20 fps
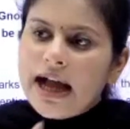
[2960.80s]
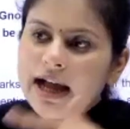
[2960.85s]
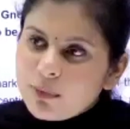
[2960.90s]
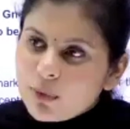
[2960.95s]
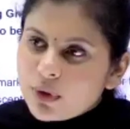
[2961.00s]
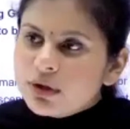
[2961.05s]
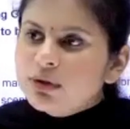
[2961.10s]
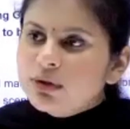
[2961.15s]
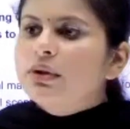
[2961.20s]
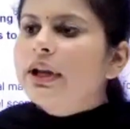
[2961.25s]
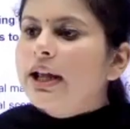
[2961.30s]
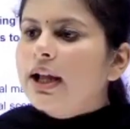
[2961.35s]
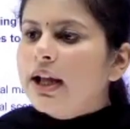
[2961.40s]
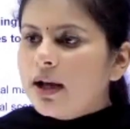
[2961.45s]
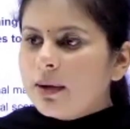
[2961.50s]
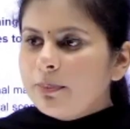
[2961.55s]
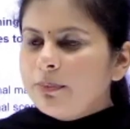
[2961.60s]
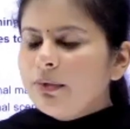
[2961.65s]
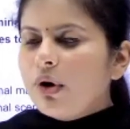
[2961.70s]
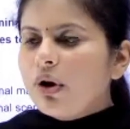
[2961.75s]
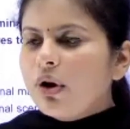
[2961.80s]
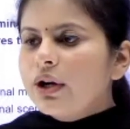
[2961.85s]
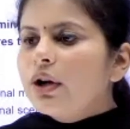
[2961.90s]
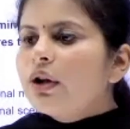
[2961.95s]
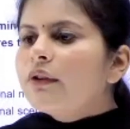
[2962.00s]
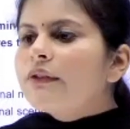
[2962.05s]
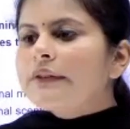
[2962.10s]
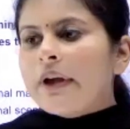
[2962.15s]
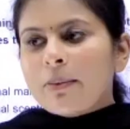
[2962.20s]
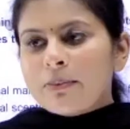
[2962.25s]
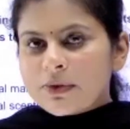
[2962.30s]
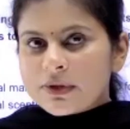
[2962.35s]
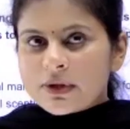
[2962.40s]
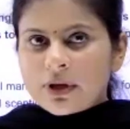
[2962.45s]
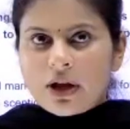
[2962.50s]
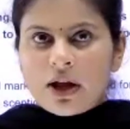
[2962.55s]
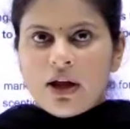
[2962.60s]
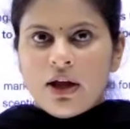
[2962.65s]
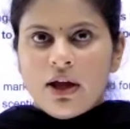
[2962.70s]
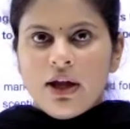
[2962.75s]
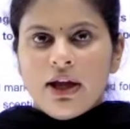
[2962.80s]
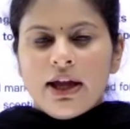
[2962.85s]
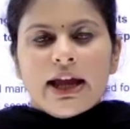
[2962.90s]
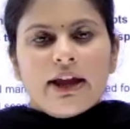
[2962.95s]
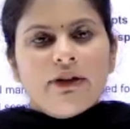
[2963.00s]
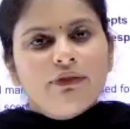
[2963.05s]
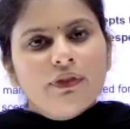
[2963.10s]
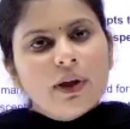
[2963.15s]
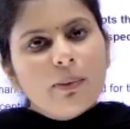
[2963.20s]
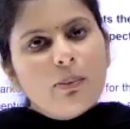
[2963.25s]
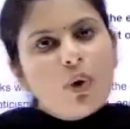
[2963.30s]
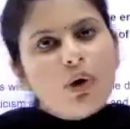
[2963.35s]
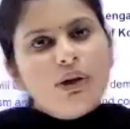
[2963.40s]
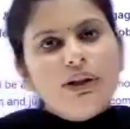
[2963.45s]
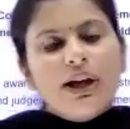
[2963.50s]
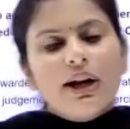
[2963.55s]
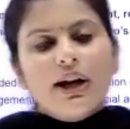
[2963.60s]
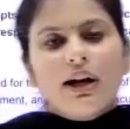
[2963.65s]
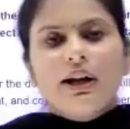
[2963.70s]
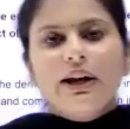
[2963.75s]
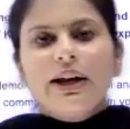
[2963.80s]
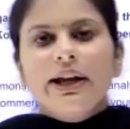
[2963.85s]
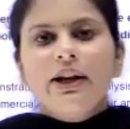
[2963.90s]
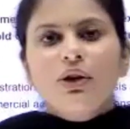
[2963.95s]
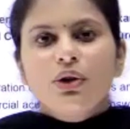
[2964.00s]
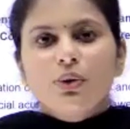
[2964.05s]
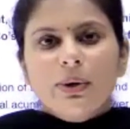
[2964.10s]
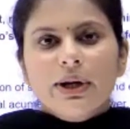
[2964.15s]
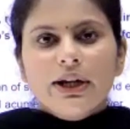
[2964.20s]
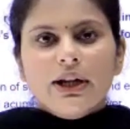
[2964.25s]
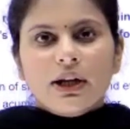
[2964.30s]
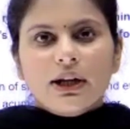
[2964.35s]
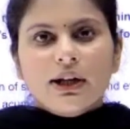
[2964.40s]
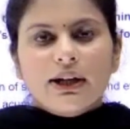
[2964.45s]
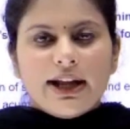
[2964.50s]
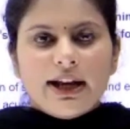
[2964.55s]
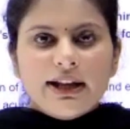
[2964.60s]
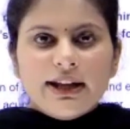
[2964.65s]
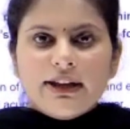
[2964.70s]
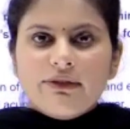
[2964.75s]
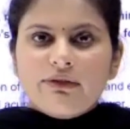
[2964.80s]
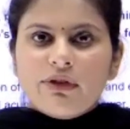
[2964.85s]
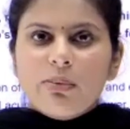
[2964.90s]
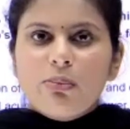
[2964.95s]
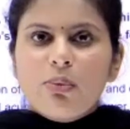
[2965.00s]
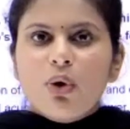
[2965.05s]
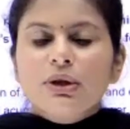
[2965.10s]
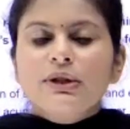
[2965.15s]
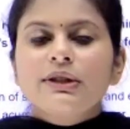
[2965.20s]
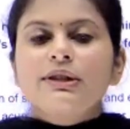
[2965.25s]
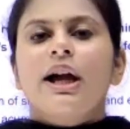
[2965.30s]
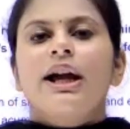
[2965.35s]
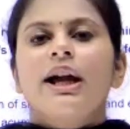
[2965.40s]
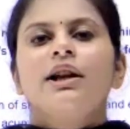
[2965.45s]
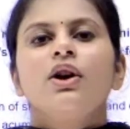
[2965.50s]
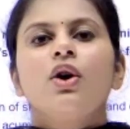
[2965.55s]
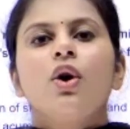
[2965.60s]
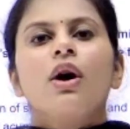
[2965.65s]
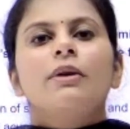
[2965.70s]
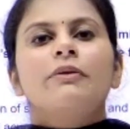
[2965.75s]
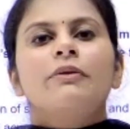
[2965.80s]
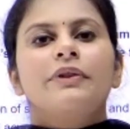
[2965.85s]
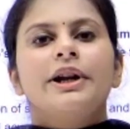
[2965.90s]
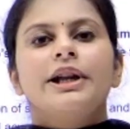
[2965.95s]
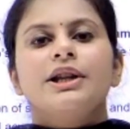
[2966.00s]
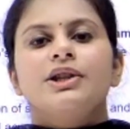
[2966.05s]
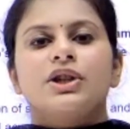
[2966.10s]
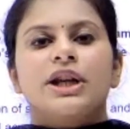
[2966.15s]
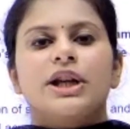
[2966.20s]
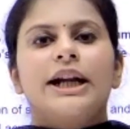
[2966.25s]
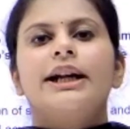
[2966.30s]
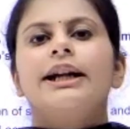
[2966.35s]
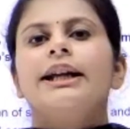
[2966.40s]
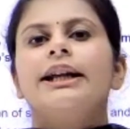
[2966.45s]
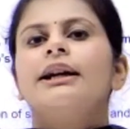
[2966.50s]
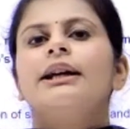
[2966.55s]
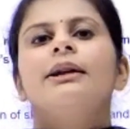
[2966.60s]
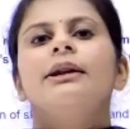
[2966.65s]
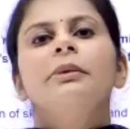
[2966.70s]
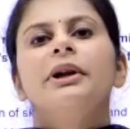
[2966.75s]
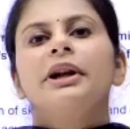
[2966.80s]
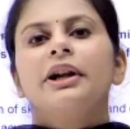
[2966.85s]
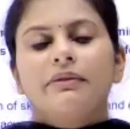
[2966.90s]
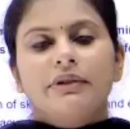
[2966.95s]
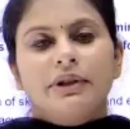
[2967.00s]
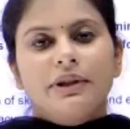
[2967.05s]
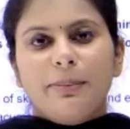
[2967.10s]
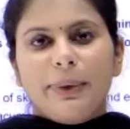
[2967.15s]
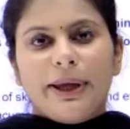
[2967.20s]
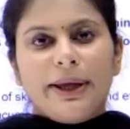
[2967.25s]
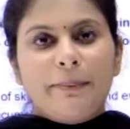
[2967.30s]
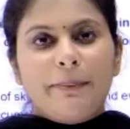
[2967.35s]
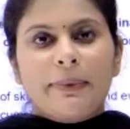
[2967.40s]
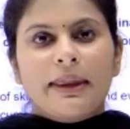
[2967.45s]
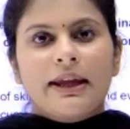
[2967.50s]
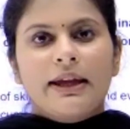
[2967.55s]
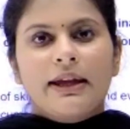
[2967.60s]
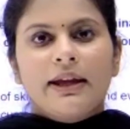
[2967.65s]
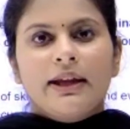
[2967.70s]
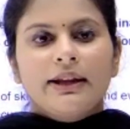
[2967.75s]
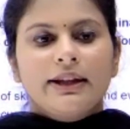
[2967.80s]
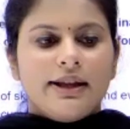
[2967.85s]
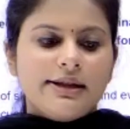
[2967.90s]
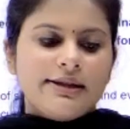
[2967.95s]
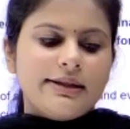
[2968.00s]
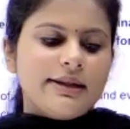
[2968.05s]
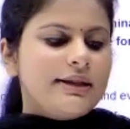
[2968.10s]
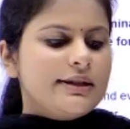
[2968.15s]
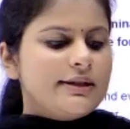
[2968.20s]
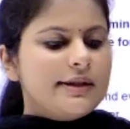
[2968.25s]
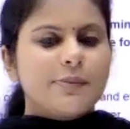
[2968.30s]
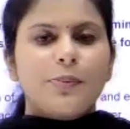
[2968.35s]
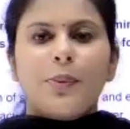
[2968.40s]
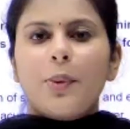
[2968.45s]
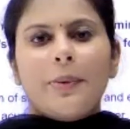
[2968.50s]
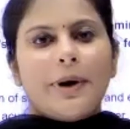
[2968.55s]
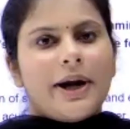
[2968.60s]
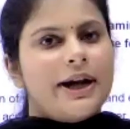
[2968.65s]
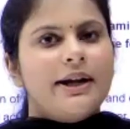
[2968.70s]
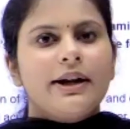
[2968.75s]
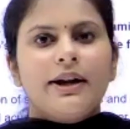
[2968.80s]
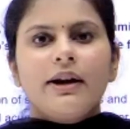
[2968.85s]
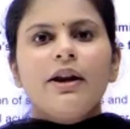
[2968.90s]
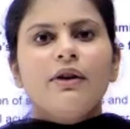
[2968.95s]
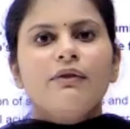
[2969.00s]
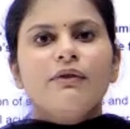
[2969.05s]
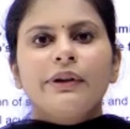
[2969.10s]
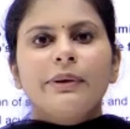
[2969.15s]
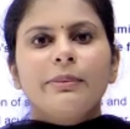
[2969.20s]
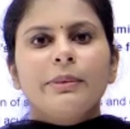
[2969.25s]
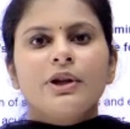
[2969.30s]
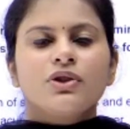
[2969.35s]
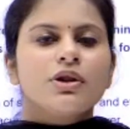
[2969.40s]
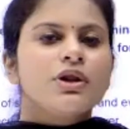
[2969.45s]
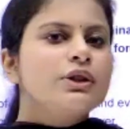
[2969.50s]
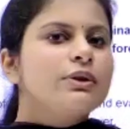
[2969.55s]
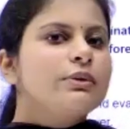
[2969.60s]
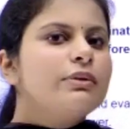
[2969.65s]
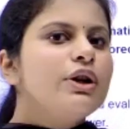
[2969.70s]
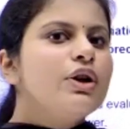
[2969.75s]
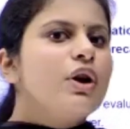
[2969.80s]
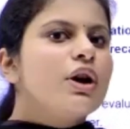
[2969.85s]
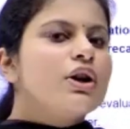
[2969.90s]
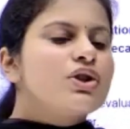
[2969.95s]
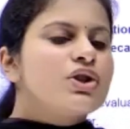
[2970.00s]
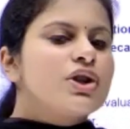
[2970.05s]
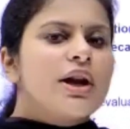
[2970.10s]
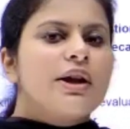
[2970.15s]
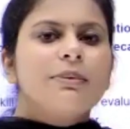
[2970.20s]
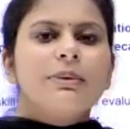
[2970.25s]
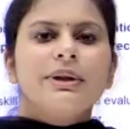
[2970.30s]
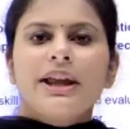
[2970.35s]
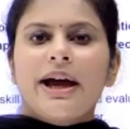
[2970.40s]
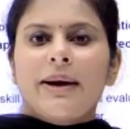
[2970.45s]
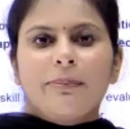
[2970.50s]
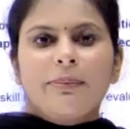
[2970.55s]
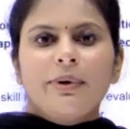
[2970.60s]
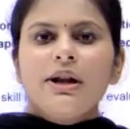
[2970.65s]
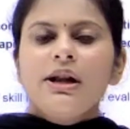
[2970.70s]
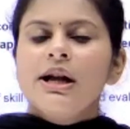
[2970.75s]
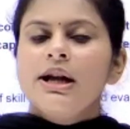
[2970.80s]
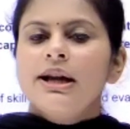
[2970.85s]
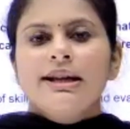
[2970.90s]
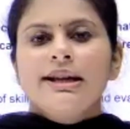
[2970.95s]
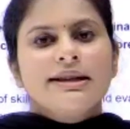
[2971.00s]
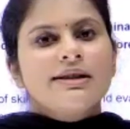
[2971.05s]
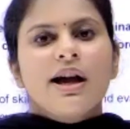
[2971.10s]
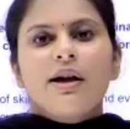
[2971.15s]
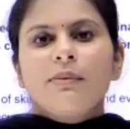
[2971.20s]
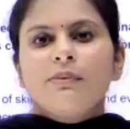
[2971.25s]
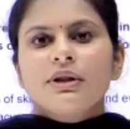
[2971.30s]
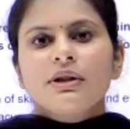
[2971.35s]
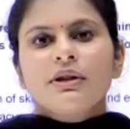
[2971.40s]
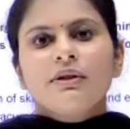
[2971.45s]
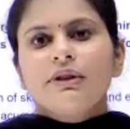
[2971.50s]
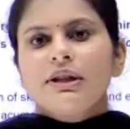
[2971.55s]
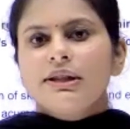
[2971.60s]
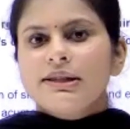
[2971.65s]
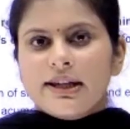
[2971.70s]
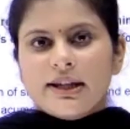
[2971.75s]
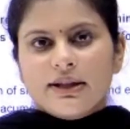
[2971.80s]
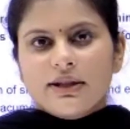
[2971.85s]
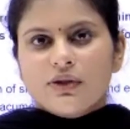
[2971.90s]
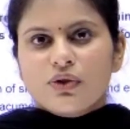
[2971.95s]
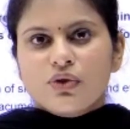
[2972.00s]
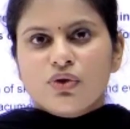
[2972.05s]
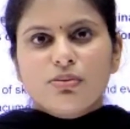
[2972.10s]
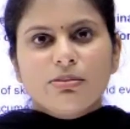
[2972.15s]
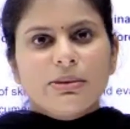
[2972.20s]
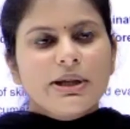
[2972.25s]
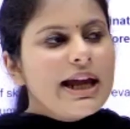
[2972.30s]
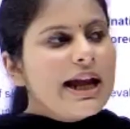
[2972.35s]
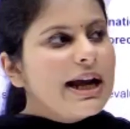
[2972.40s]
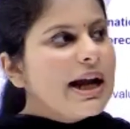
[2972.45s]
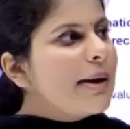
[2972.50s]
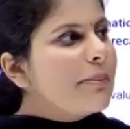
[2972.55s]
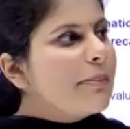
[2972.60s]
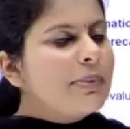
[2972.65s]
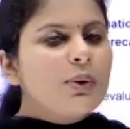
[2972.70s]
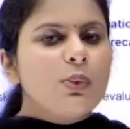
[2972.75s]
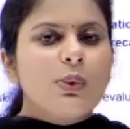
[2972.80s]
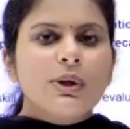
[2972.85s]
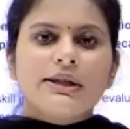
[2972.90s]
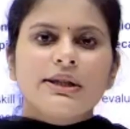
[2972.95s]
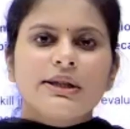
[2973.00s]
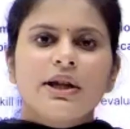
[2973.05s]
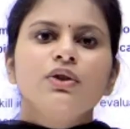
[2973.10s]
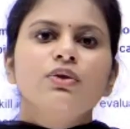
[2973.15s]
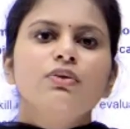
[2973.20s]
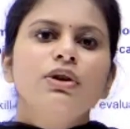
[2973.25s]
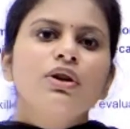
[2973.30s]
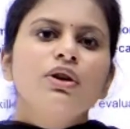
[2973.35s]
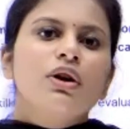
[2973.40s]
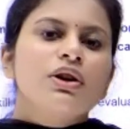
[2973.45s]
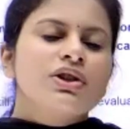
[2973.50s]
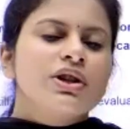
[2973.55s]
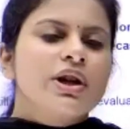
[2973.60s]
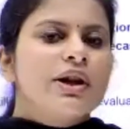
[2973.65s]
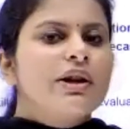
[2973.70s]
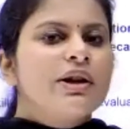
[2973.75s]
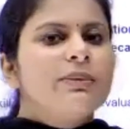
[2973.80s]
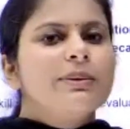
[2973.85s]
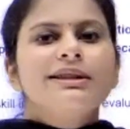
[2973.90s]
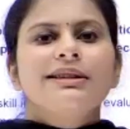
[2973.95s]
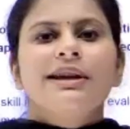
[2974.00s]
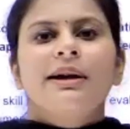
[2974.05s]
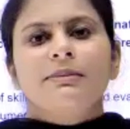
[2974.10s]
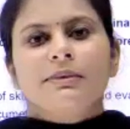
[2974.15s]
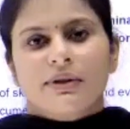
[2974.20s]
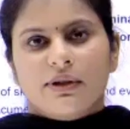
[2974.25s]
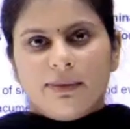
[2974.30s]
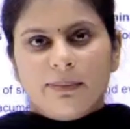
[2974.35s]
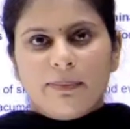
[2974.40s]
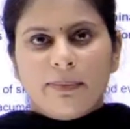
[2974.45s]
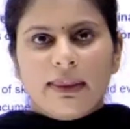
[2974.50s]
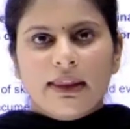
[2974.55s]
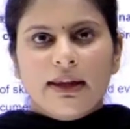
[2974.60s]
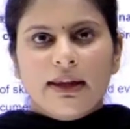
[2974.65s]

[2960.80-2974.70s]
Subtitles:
I'm going to take up audit of Samsung. If they both are agreeing to it, then they will both sign a confidentiality agreement with me. They'll say this is proprietary information you will not share with Apple. Samsung will say this to me and Apple will say you will not share it with Samsung.